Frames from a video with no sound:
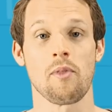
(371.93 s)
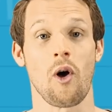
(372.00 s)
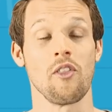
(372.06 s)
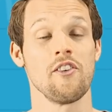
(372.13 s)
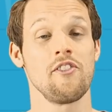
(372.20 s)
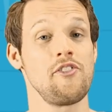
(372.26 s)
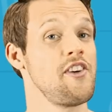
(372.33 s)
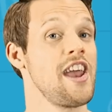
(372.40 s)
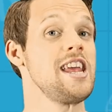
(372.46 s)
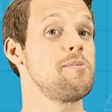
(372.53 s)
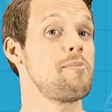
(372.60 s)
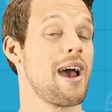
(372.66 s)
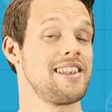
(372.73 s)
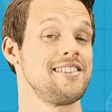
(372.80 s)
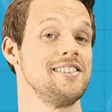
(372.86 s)
on the
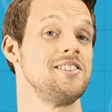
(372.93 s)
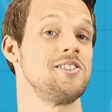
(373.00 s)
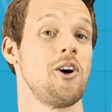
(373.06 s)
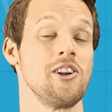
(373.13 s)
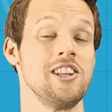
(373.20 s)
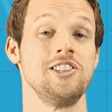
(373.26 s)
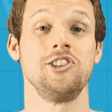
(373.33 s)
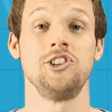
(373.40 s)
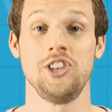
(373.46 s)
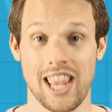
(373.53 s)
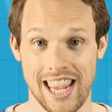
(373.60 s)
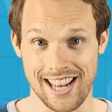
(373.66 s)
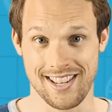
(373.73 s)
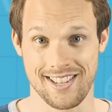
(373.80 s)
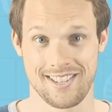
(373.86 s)
fade patterns on his
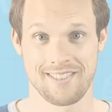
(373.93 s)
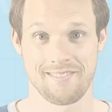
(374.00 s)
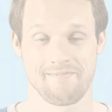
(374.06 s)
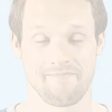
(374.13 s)
jeans.